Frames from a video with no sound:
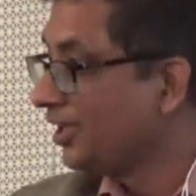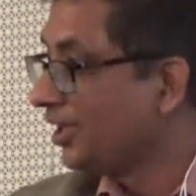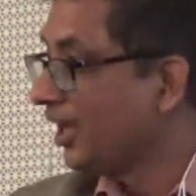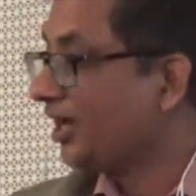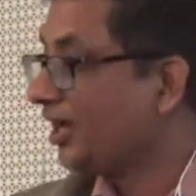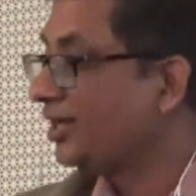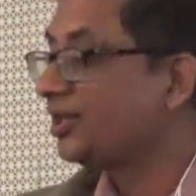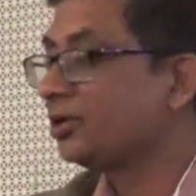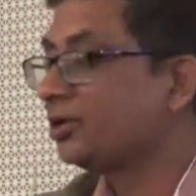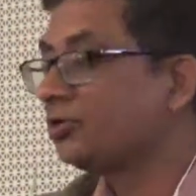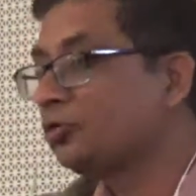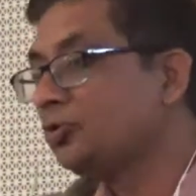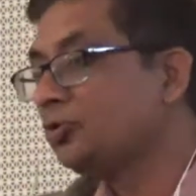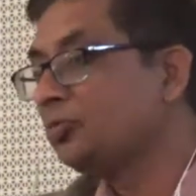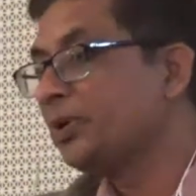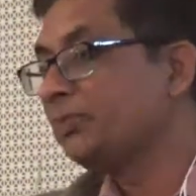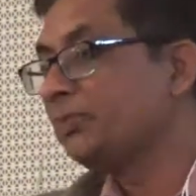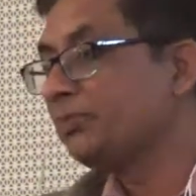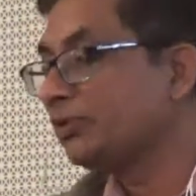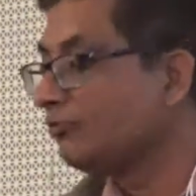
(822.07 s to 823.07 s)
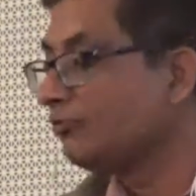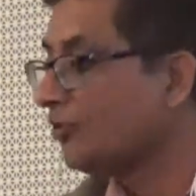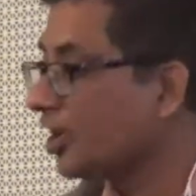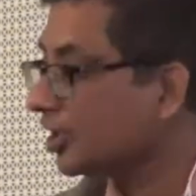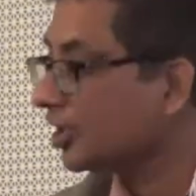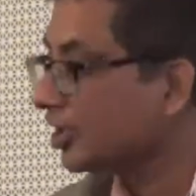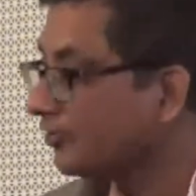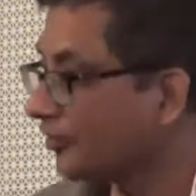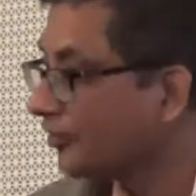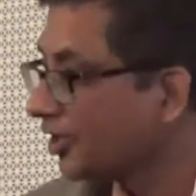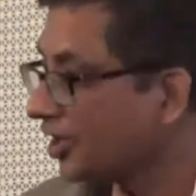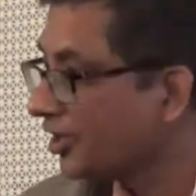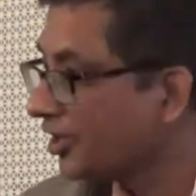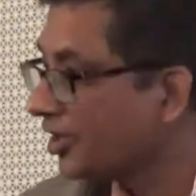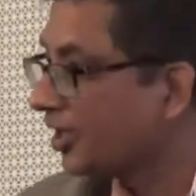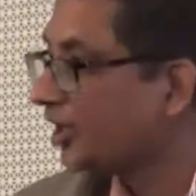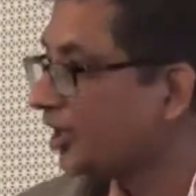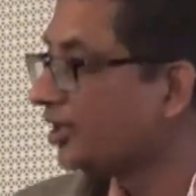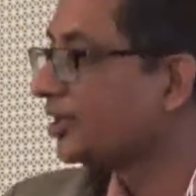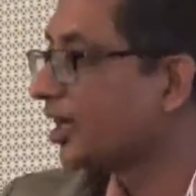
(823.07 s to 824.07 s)
and the two people walk away
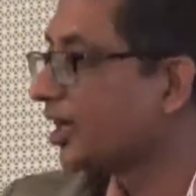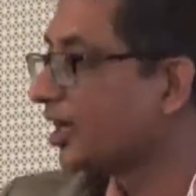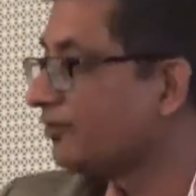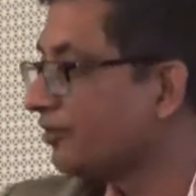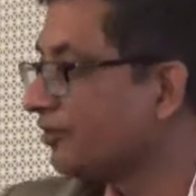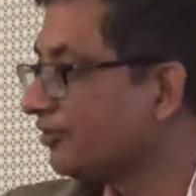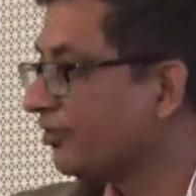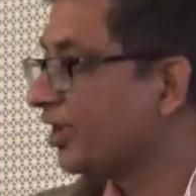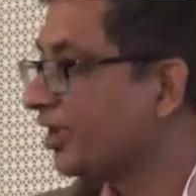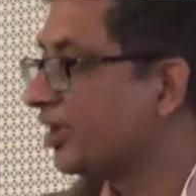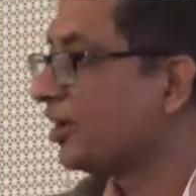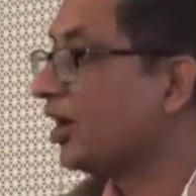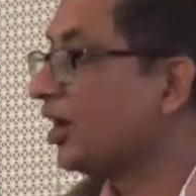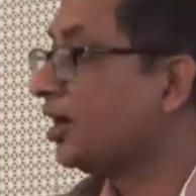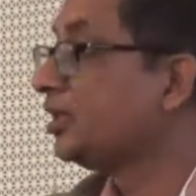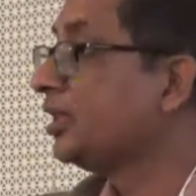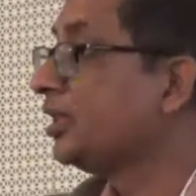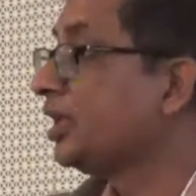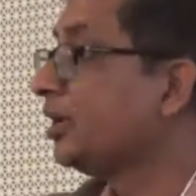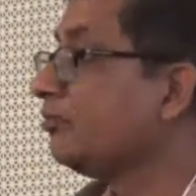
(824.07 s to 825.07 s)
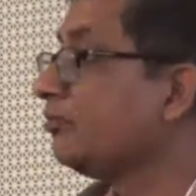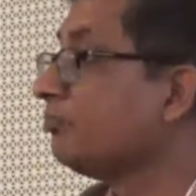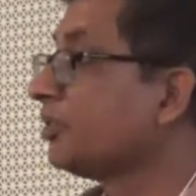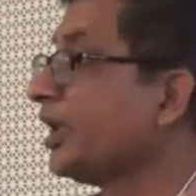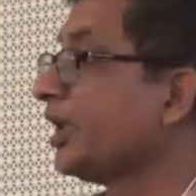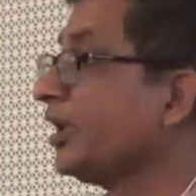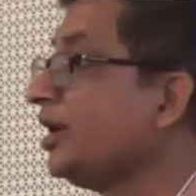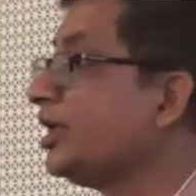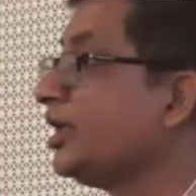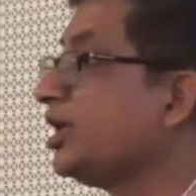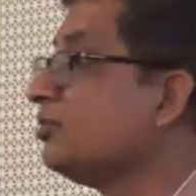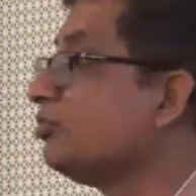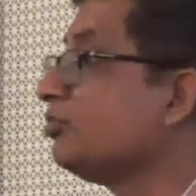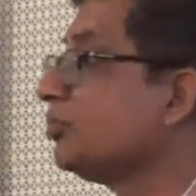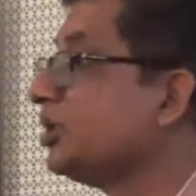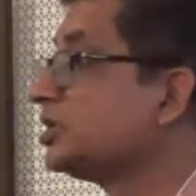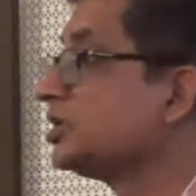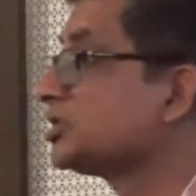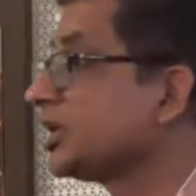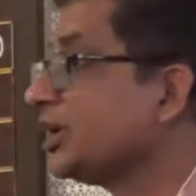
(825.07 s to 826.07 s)
and drive away, and the Canadian
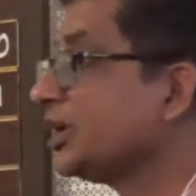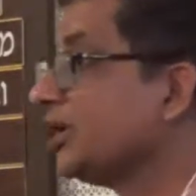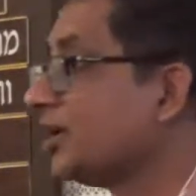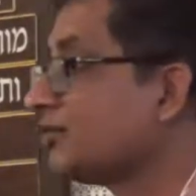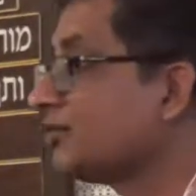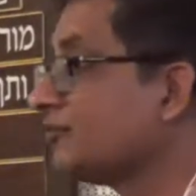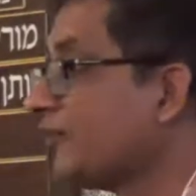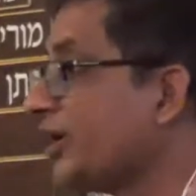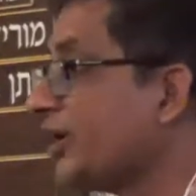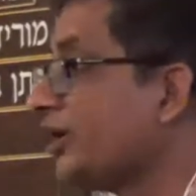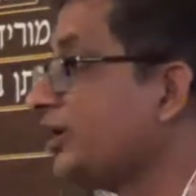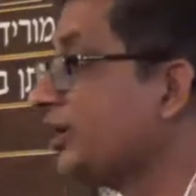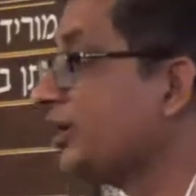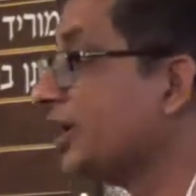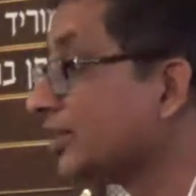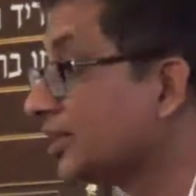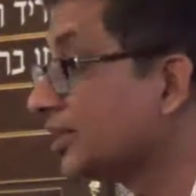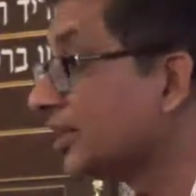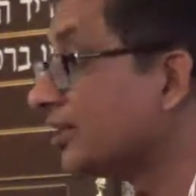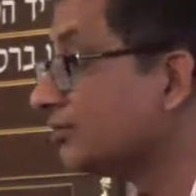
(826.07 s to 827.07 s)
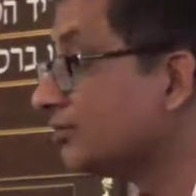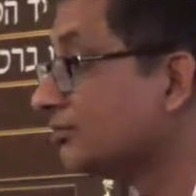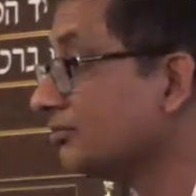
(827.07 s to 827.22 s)
police cannot find nothing.